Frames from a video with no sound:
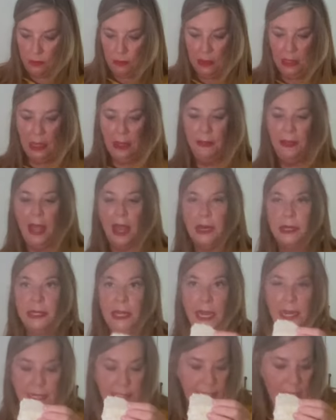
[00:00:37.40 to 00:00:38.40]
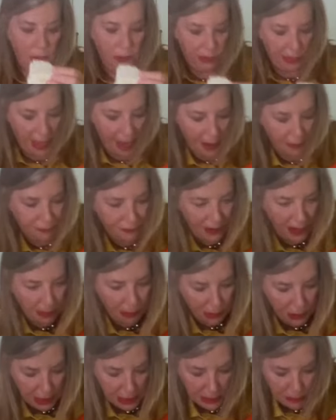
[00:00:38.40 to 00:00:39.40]
And that takes out that
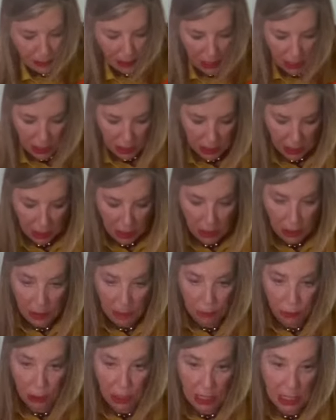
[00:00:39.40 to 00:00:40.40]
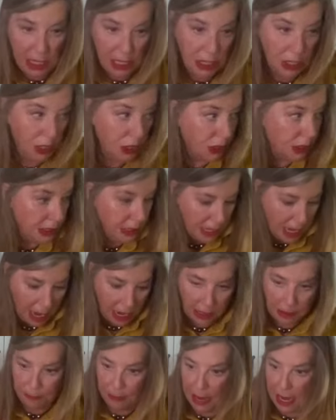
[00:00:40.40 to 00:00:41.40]
fibrous part. Put it in your
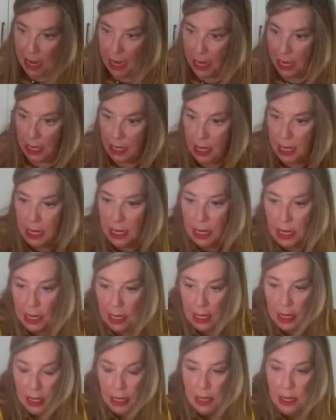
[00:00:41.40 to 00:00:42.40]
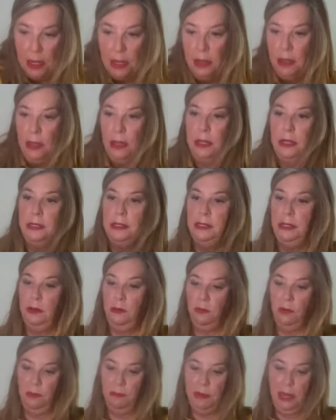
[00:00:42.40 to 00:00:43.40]
stock bag, because it
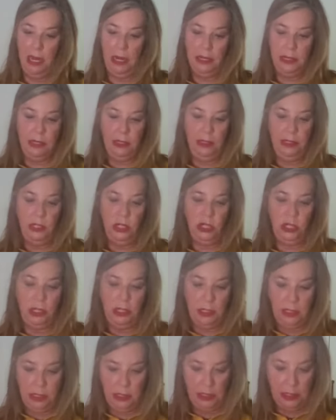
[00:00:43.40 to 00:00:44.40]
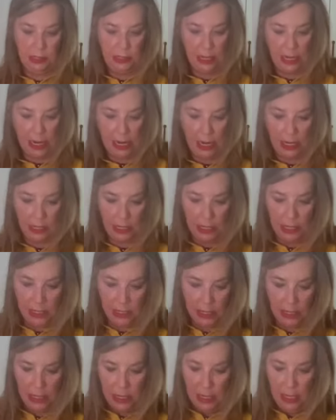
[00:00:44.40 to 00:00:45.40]
will make delicious stock.
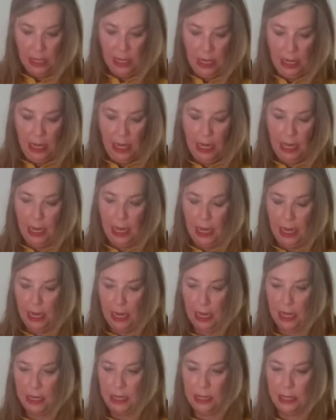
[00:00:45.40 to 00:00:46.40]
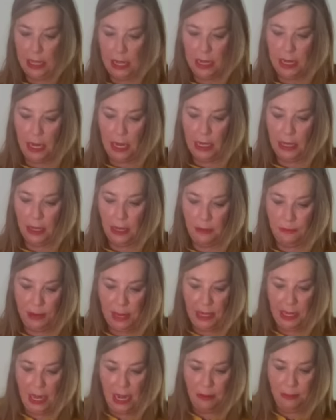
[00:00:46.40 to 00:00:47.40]
And then I cut
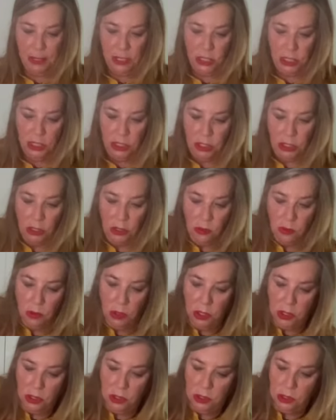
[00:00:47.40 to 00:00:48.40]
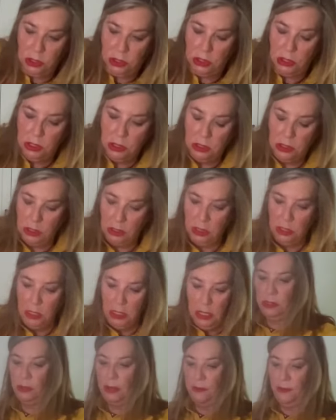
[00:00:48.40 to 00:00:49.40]
my cabbage into quarters.
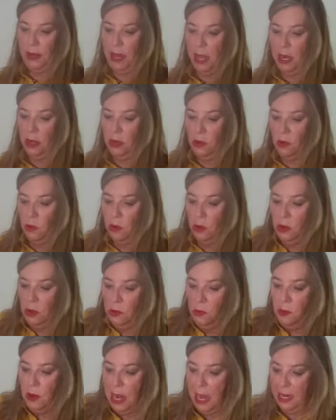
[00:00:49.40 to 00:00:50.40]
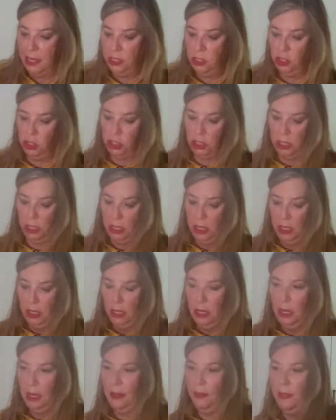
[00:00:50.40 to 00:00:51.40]
I've got a quarter wedge,
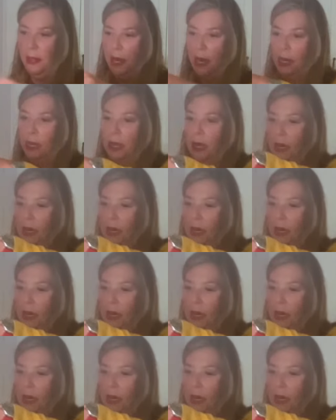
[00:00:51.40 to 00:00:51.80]
and then I cut